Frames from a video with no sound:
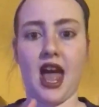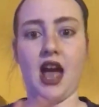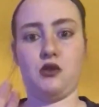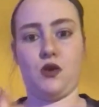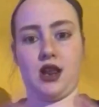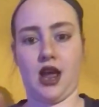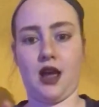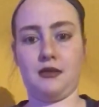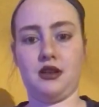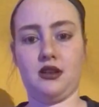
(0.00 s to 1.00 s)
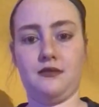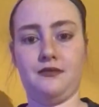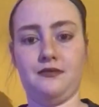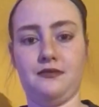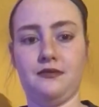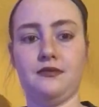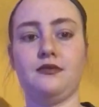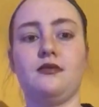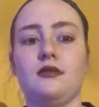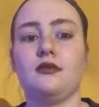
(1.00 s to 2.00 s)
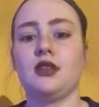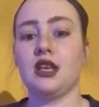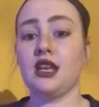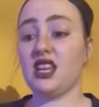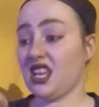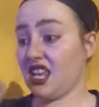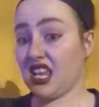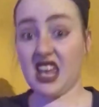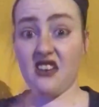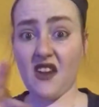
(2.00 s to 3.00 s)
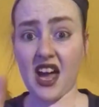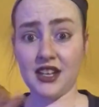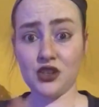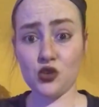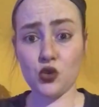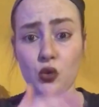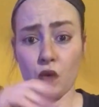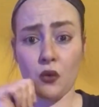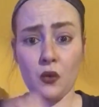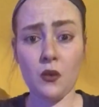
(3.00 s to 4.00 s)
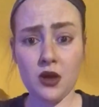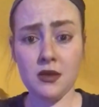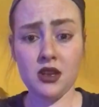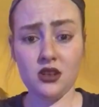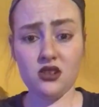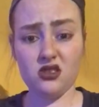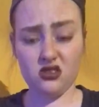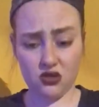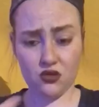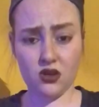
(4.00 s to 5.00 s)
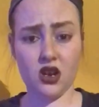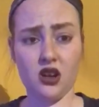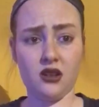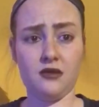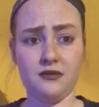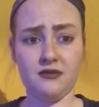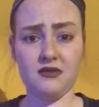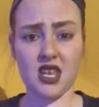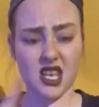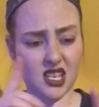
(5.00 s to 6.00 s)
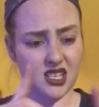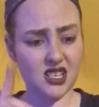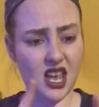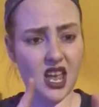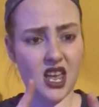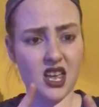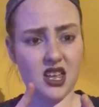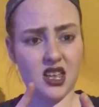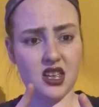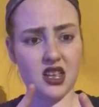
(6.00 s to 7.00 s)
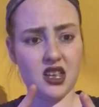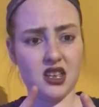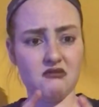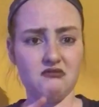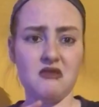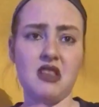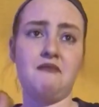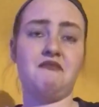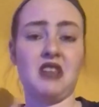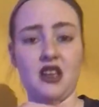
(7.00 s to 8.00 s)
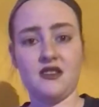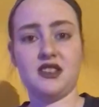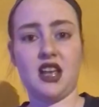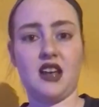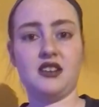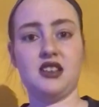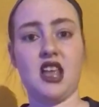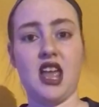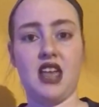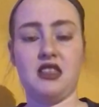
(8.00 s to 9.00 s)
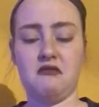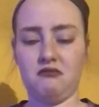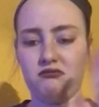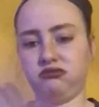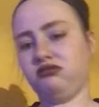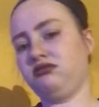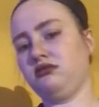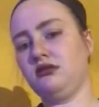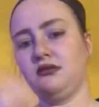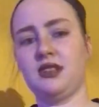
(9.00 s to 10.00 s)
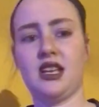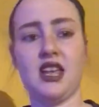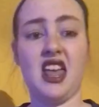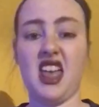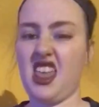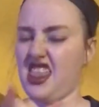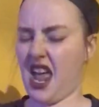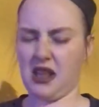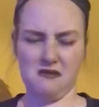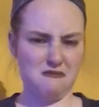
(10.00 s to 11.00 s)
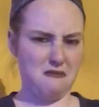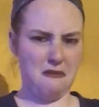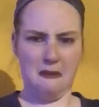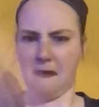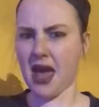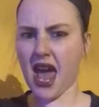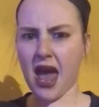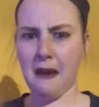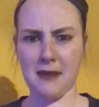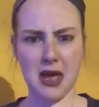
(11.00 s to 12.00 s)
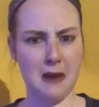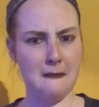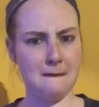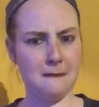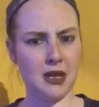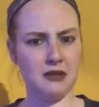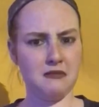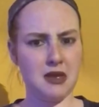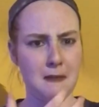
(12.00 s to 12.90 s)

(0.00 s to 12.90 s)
He finds new women in the program to show off to, date them, hook up with them, and then kick them to the curb. And this infuriates me. See, personally for me, like,